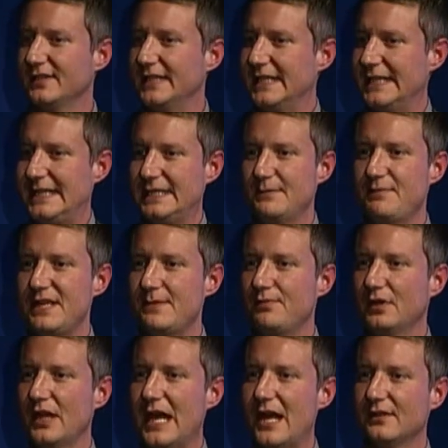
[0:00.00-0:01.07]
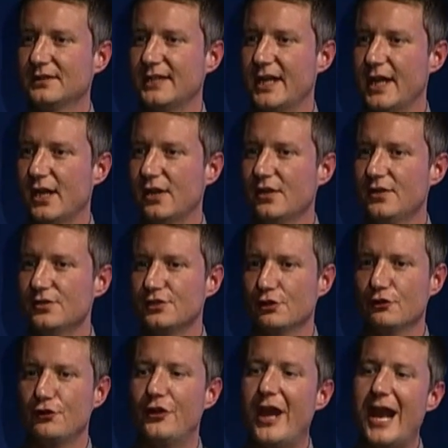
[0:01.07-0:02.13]
getting the people out there so
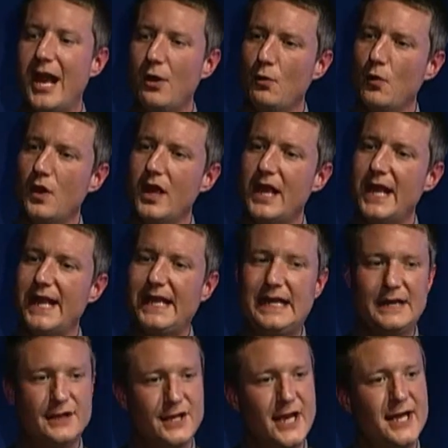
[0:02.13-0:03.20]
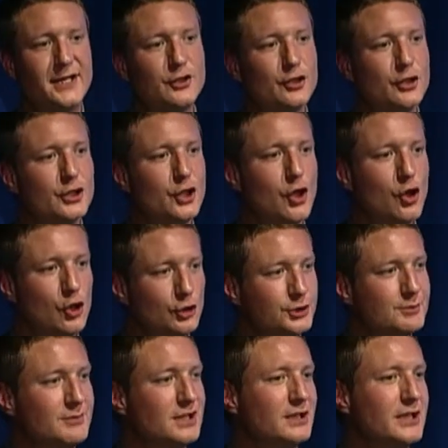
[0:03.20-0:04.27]
that way they could
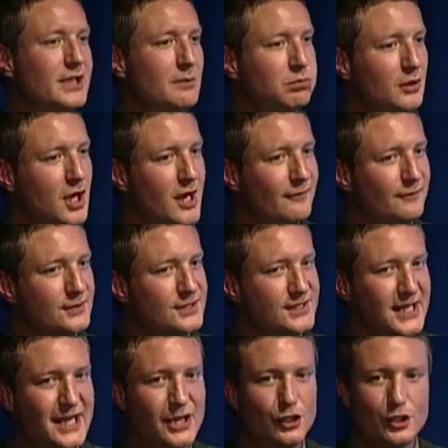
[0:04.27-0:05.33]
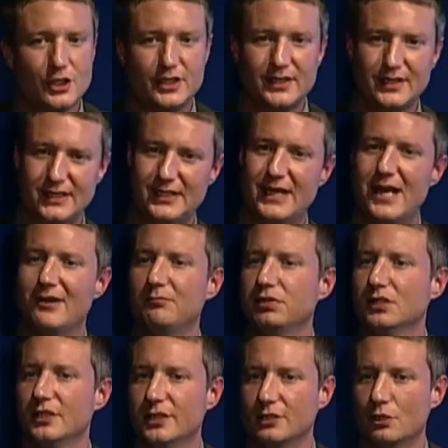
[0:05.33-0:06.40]
ultimately apply for statehood and have
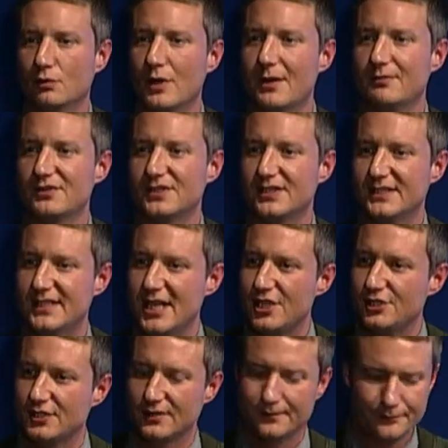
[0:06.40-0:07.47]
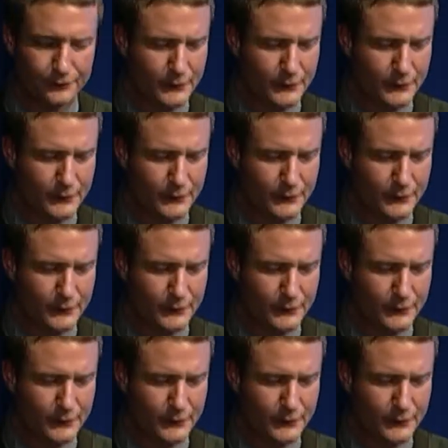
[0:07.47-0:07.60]
political representation.